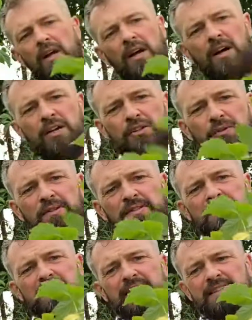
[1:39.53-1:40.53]
And you can
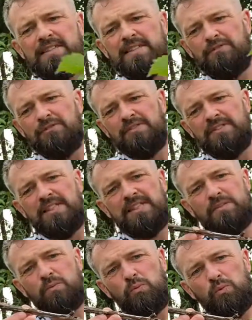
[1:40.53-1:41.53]
see the difference.
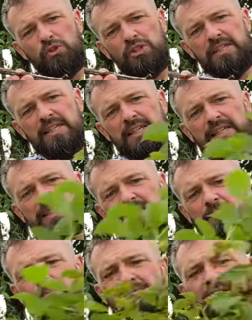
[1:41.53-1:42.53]
It's woody,
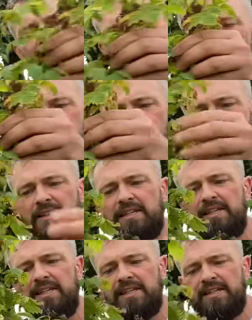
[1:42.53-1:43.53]
it's brown, the
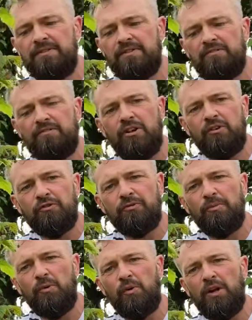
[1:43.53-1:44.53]
leaves are a lot
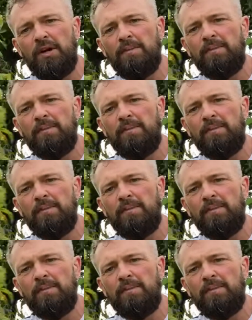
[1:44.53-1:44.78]
smaller,